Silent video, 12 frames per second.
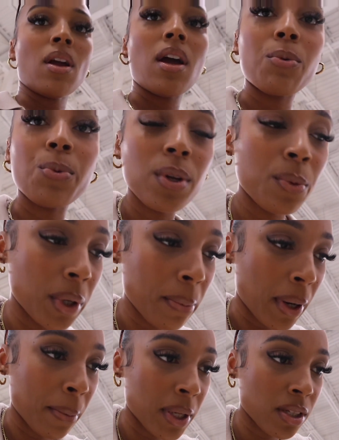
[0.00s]
I really want to
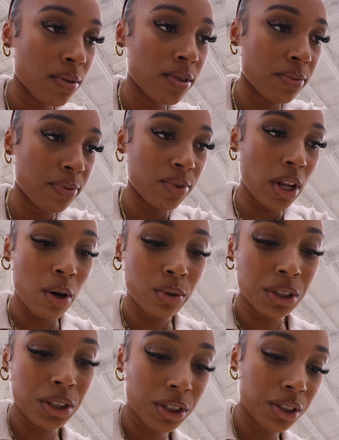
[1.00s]
buy myself some
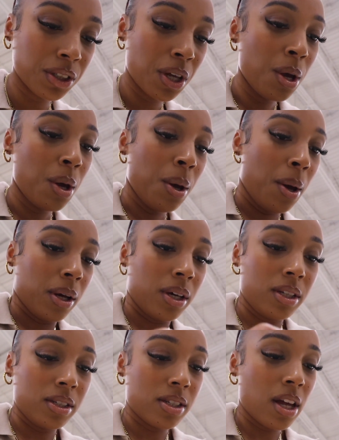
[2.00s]
flowers
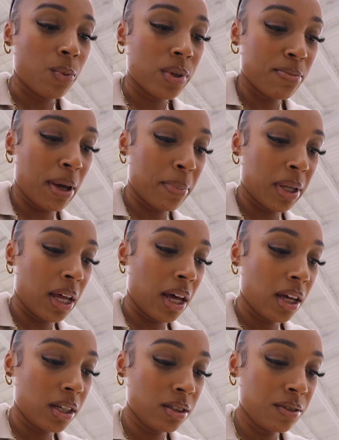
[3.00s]
because that was my
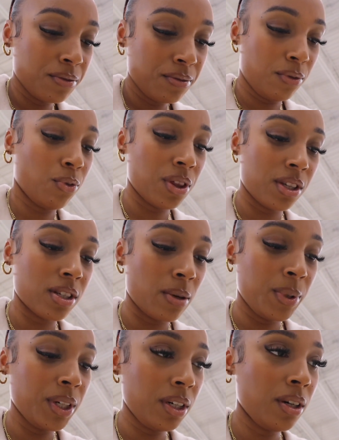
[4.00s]
plan for the
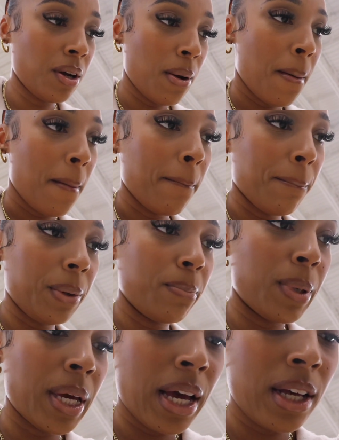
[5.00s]
summer. But
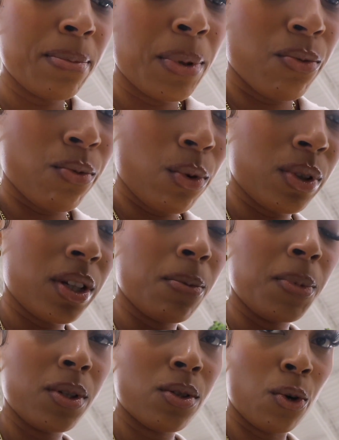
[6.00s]
Bay has been roasting
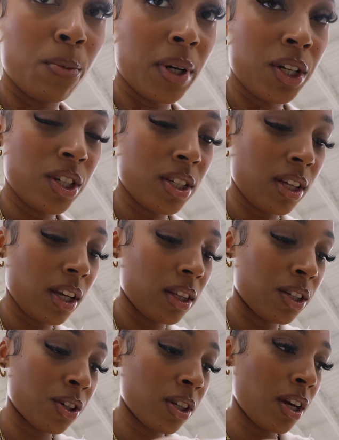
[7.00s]
me so much. He's like
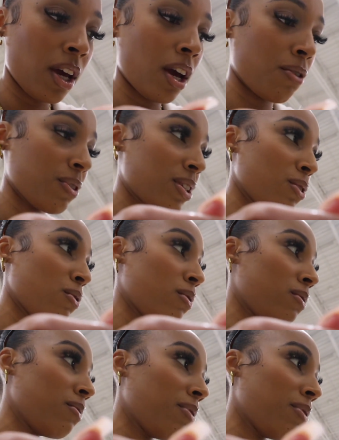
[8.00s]
literally every single